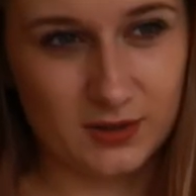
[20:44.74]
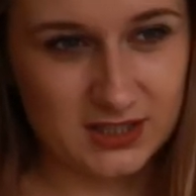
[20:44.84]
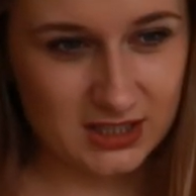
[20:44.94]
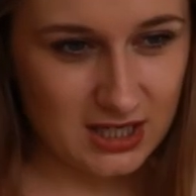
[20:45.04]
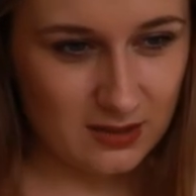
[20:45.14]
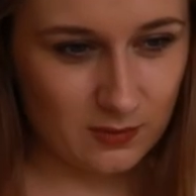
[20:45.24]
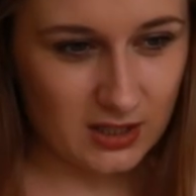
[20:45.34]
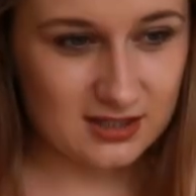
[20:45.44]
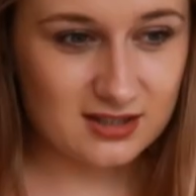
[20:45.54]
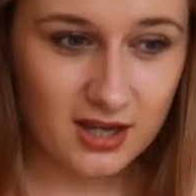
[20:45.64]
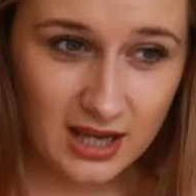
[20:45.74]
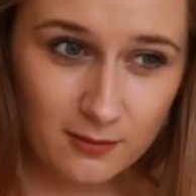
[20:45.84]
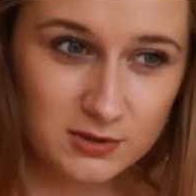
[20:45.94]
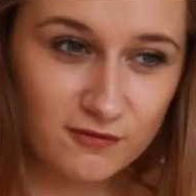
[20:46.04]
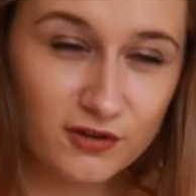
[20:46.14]
whether to keep this. I
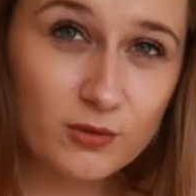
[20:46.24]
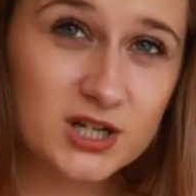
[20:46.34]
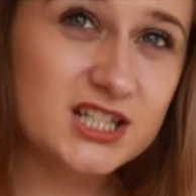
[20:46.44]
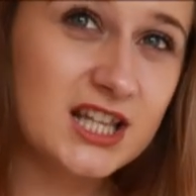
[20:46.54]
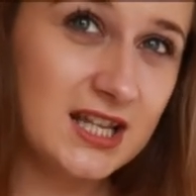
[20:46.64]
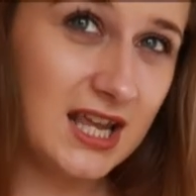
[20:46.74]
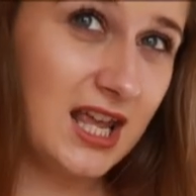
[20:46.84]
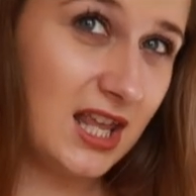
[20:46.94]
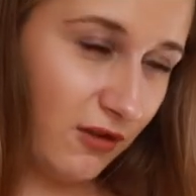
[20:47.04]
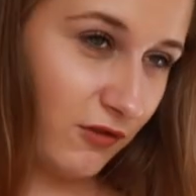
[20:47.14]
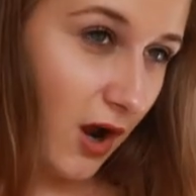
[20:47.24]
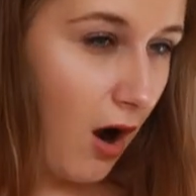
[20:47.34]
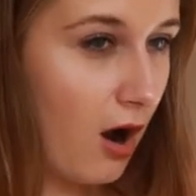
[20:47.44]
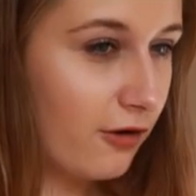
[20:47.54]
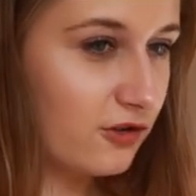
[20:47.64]
kept it for the rest of the year, even
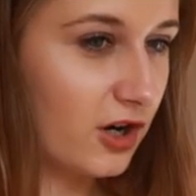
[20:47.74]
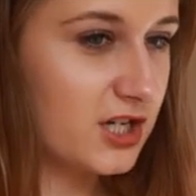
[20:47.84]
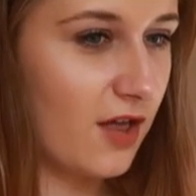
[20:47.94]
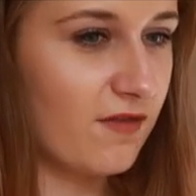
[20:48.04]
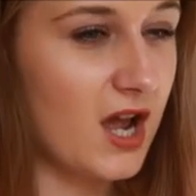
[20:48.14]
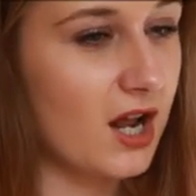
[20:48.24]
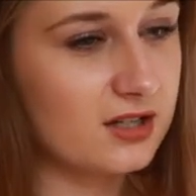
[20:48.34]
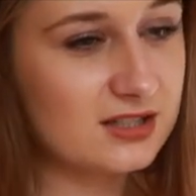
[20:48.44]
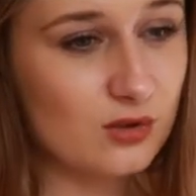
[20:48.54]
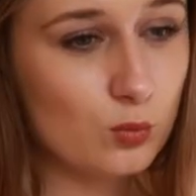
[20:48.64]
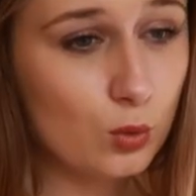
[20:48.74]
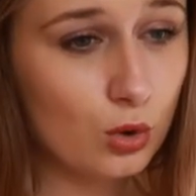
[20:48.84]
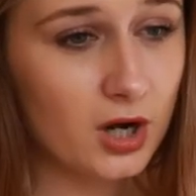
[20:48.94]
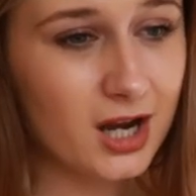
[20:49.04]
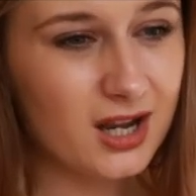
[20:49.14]
after I'd done that, and I still
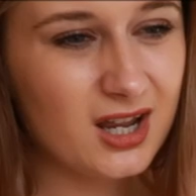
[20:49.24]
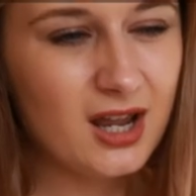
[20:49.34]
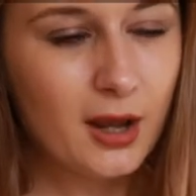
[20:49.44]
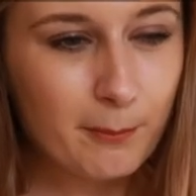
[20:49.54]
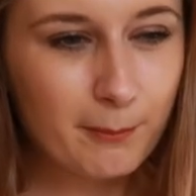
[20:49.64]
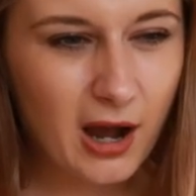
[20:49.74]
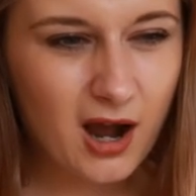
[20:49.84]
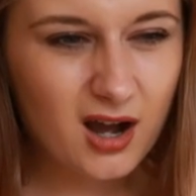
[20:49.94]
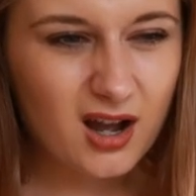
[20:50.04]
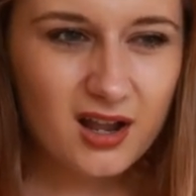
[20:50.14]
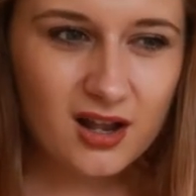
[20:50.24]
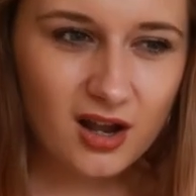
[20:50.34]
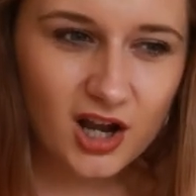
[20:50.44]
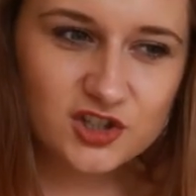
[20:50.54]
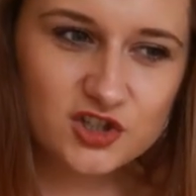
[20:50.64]
wore it, but
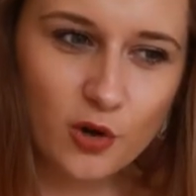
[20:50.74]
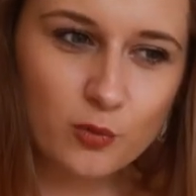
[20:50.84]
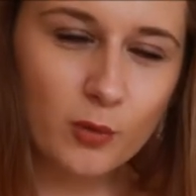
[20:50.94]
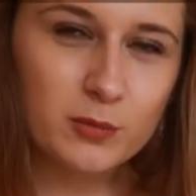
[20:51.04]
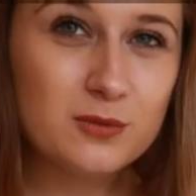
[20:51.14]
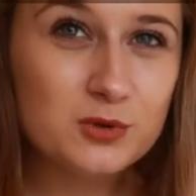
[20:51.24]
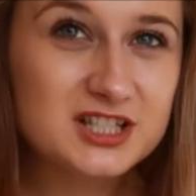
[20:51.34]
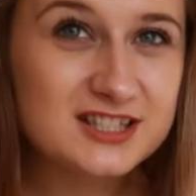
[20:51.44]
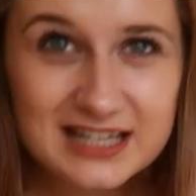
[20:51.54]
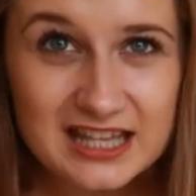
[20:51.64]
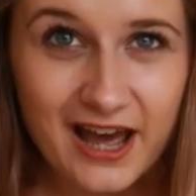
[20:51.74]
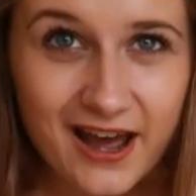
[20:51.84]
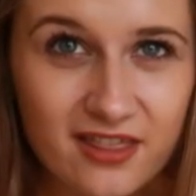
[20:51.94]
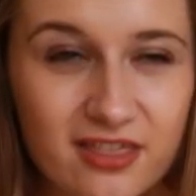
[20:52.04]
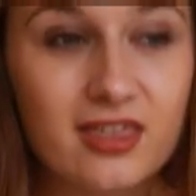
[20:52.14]
I don't want people to see
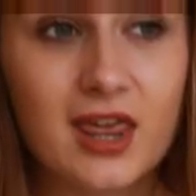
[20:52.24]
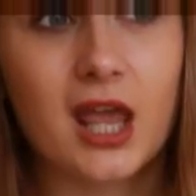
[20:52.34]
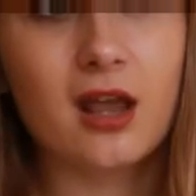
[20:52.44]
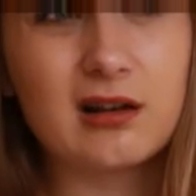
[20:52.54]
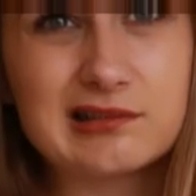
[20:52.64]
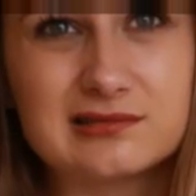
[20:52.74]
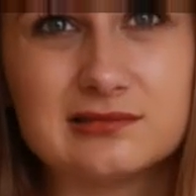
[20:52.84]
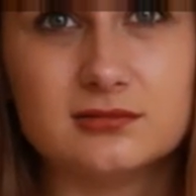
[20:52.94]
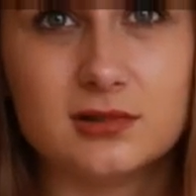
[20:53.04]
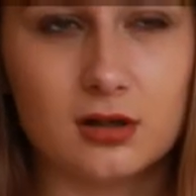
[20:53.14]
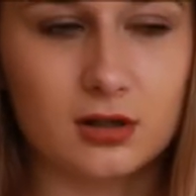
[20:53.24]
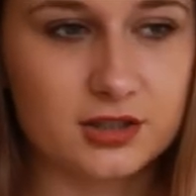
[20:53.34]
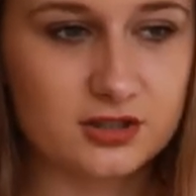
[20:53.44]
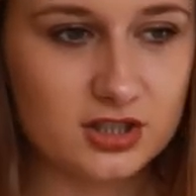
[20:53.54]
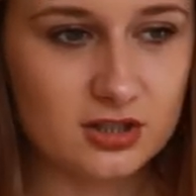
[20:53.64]
that and think, oh
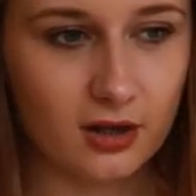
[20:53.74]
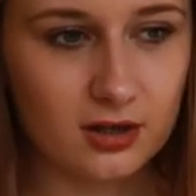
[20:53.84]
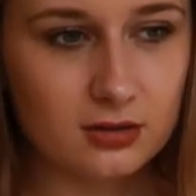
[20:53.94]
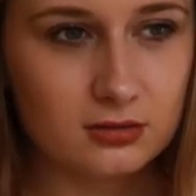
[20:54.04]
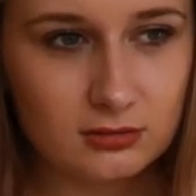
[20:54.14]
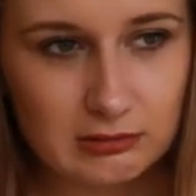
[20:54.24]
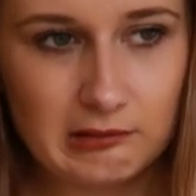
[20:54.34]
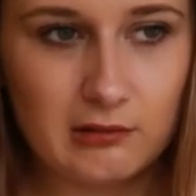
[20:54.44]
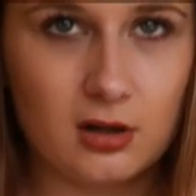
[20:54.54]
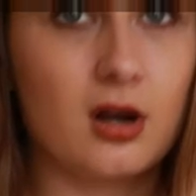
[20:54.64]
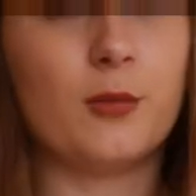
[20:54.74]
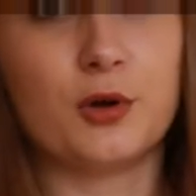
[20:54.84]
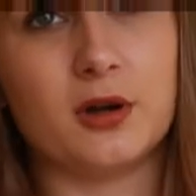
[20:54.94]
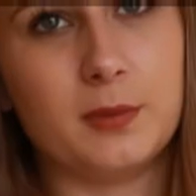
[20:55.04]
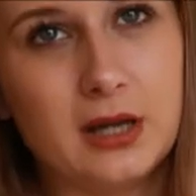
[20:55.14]
god, has she like come
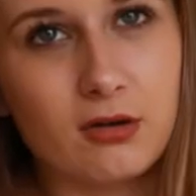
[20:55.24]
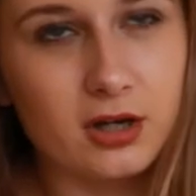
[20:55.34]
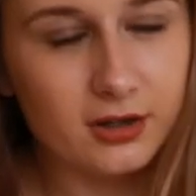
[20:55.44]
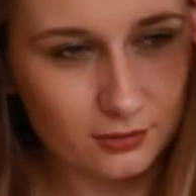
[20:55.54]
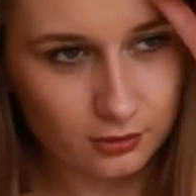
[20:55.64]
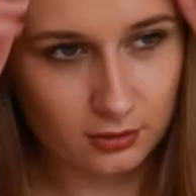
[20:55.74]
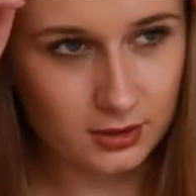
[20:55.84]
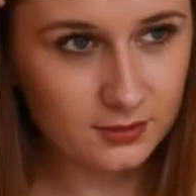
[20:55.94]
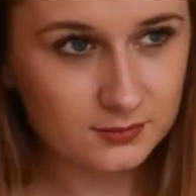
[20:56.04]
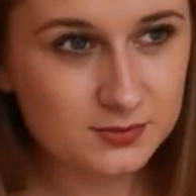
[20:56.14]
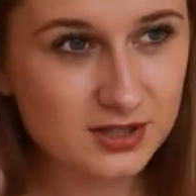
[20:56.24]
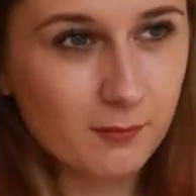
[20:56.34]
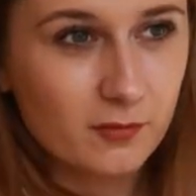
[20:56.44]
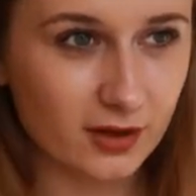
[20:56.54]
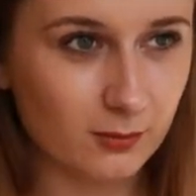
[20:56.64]
on her period or
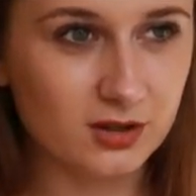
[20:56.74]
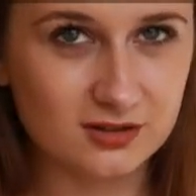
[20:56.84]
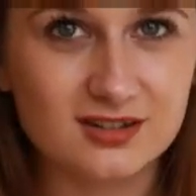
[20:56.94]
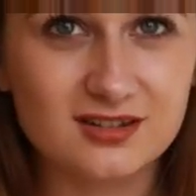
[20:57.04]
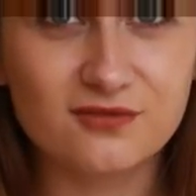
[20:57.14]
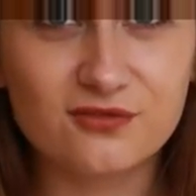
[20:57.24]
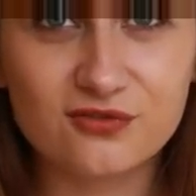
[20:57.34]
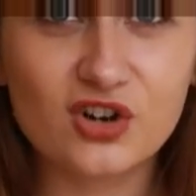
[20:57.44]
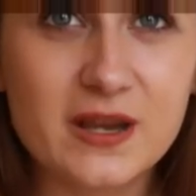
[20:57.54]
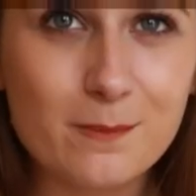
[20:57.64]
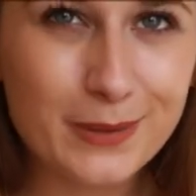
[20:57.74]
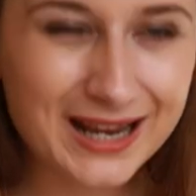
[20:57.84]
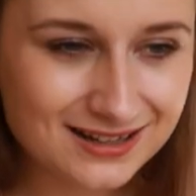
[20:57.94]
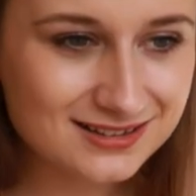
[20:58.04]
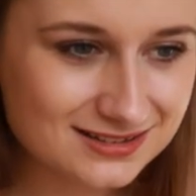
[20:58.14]
something, because it's a freaking
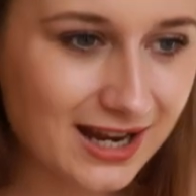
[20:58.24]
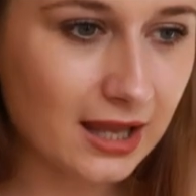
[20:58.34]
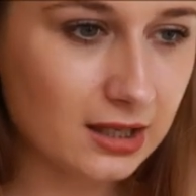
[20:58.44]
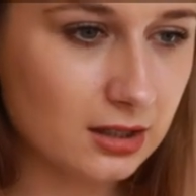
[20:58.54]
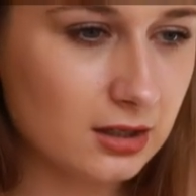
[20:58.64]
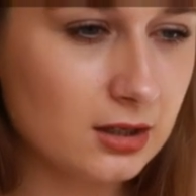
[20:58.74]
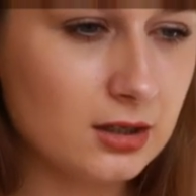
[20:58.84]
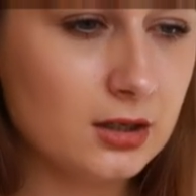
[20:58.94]
pink stain.